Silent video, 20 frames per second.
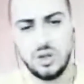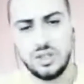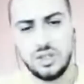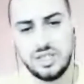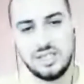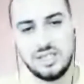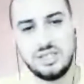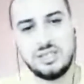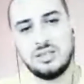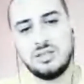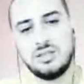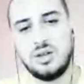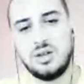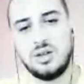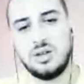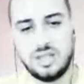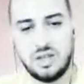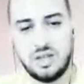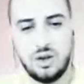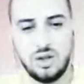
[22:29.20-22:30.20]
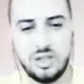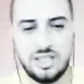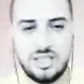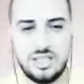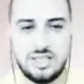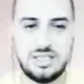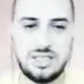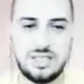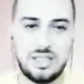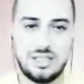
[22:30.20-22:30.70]

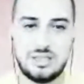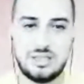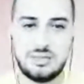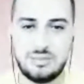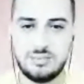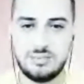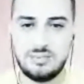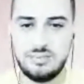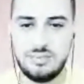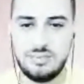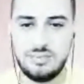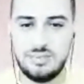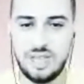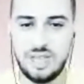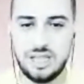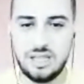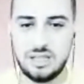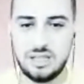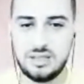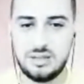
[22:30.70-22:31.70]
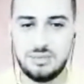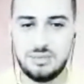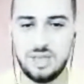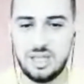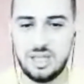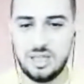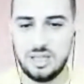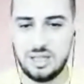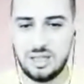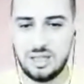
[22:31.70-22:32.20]
all these things make it
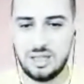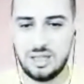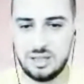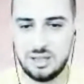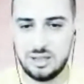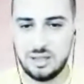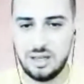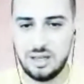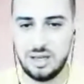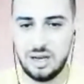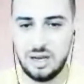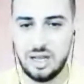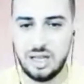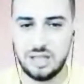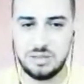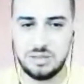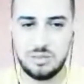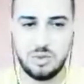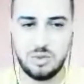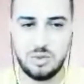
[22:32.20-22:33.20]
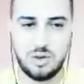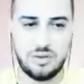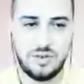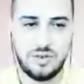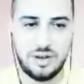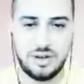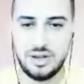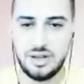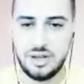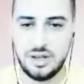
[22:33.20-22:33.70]
a lot
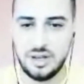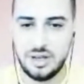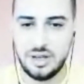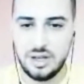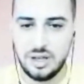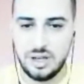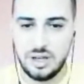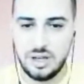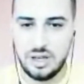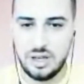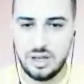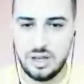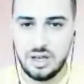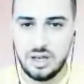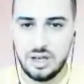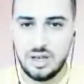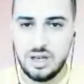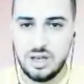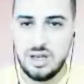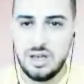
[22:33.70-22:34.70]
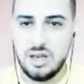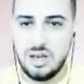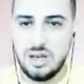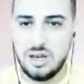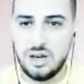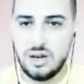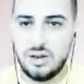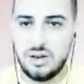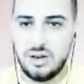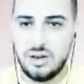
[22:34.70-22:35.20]
more fun.
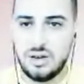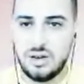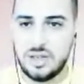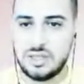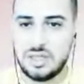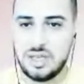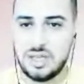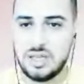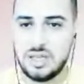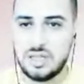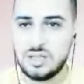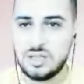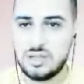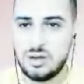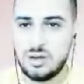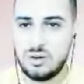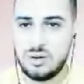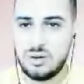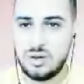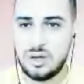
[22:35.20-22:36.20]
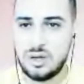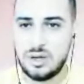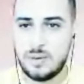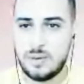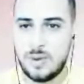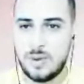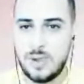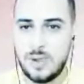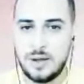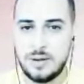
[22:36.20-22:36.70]
All right,
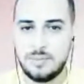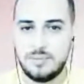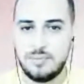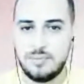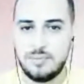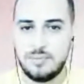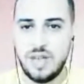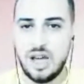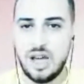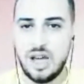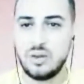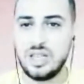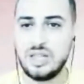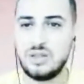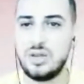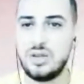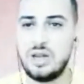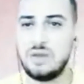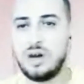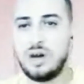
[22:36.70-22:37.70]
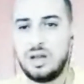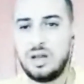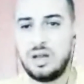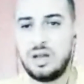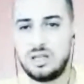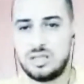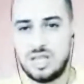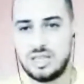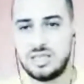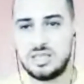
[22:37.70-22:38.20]
so I would like to
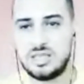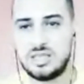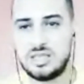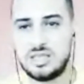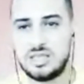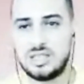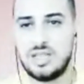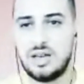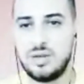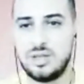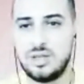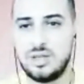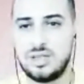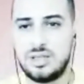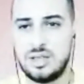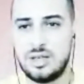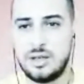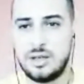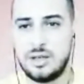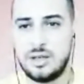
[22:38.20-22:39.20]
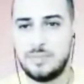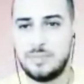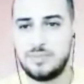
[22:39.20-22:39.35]
apologize about